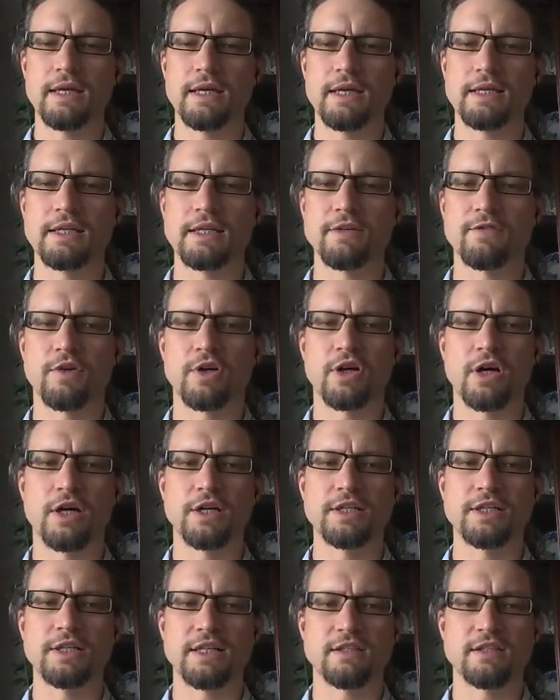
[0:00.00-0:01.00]
in a different
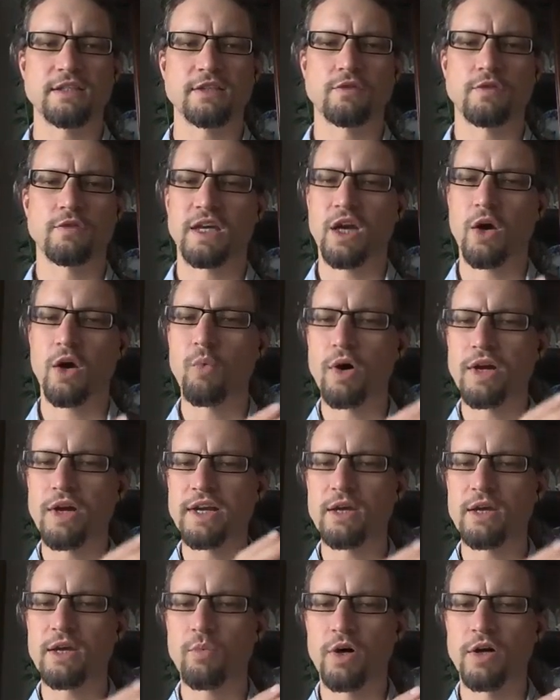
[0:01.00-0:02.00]
context as sort of like a
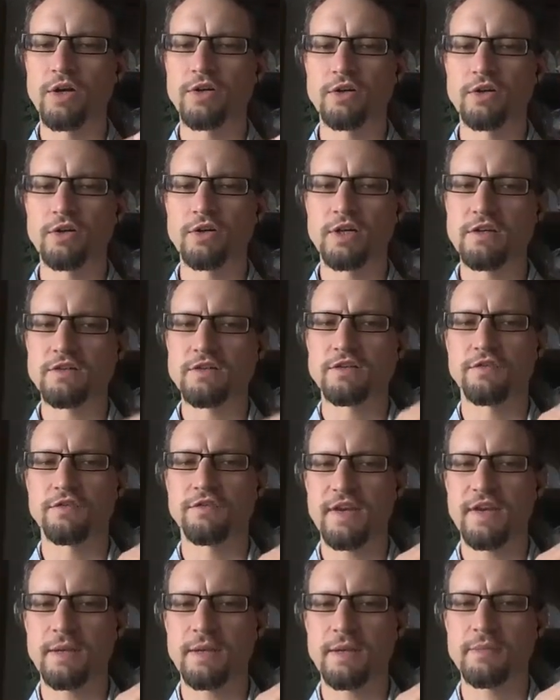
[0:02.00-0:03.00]
one-hit wonder. Here's their
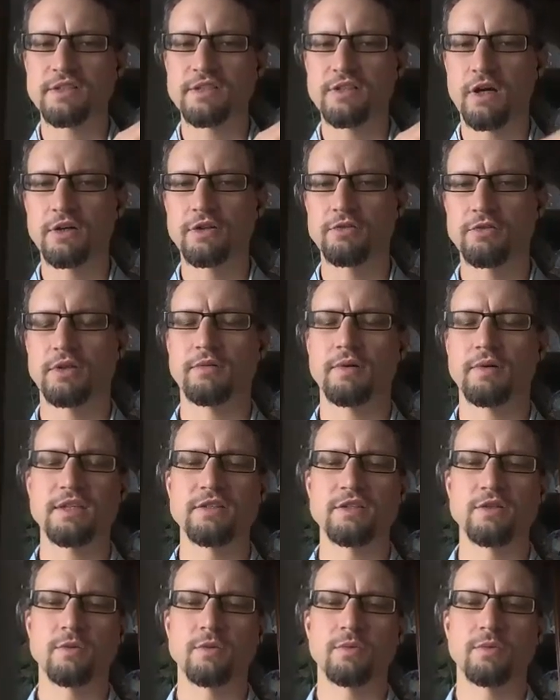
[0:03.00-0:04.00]
famous doctrine,
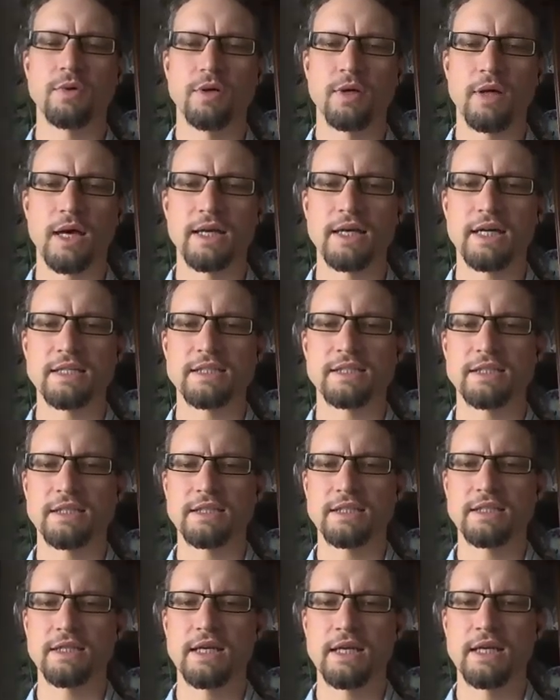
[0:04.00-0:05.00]
right? So
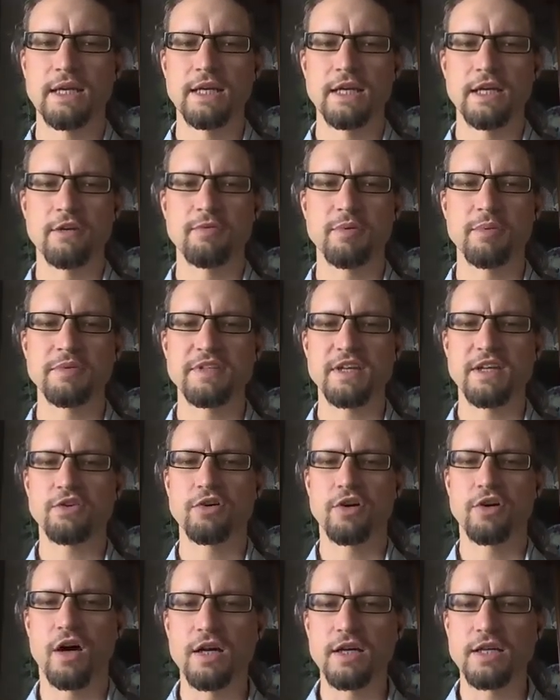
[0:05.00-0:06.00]
Augustine, if people say
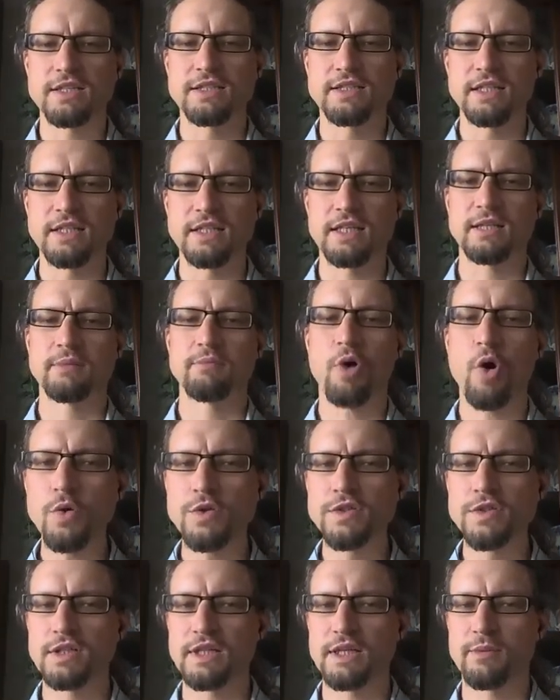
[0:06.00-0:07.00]
they're Augustinian,
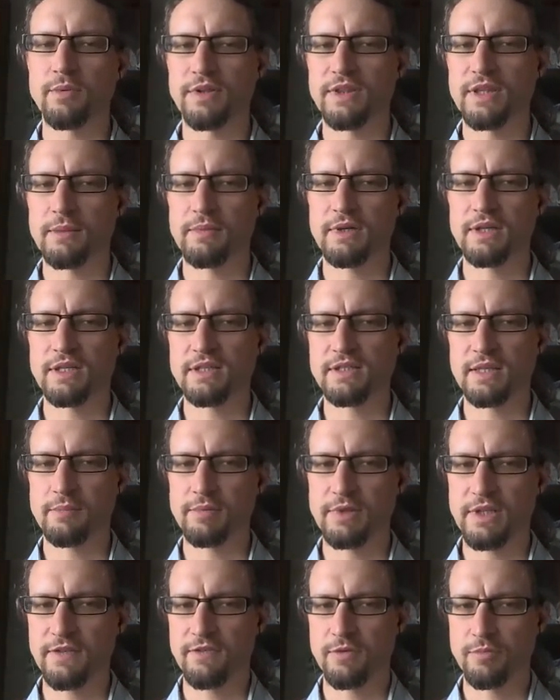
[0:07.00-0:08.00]
mostly what they mean is they
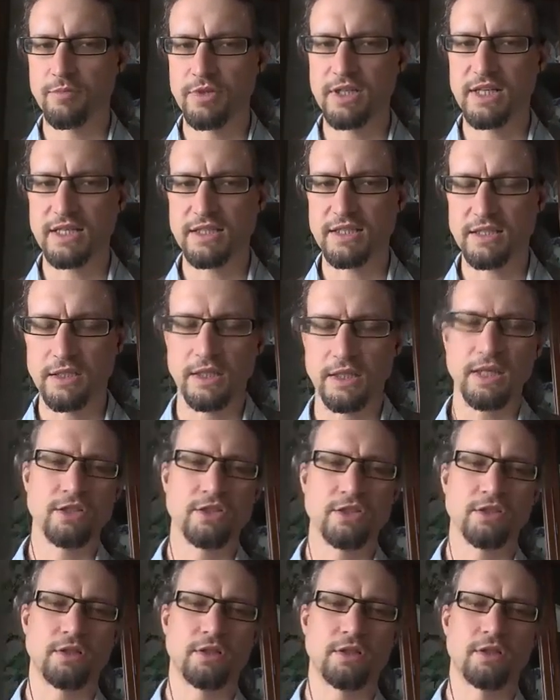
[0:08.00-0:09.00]
believe in
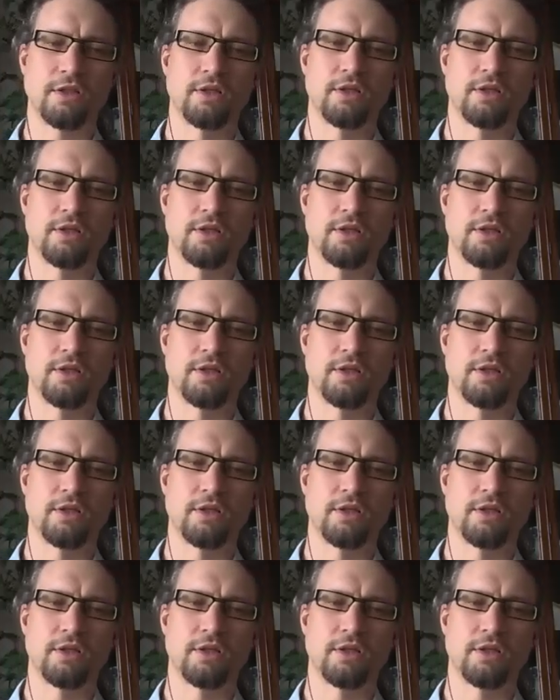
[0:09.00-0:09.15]
predestination,